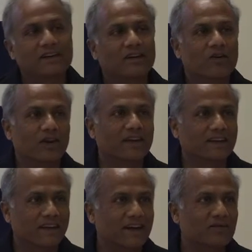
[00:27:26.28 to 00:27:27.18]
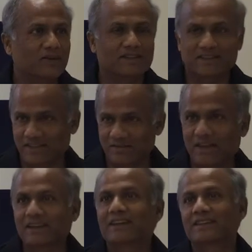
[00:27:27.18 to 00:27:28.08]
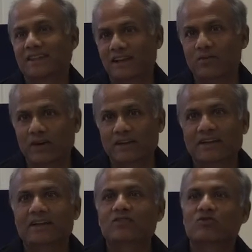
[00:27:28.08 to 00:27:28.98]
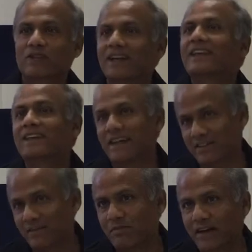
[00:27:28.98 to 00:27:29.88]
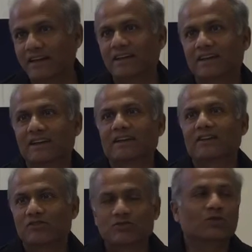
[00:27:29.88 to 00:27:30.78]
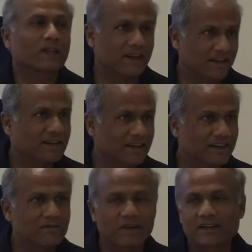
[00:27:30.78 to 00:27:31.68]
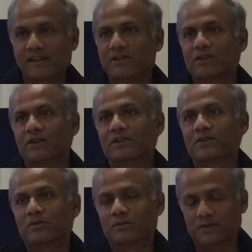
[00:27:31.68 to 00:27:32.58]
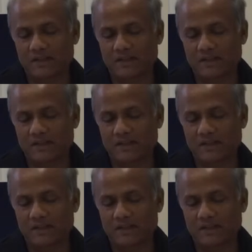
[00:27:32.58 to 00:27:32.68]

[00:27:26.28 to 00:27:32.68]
All he cared was just making a sale work so that he gets some money so that he can make a living on his own.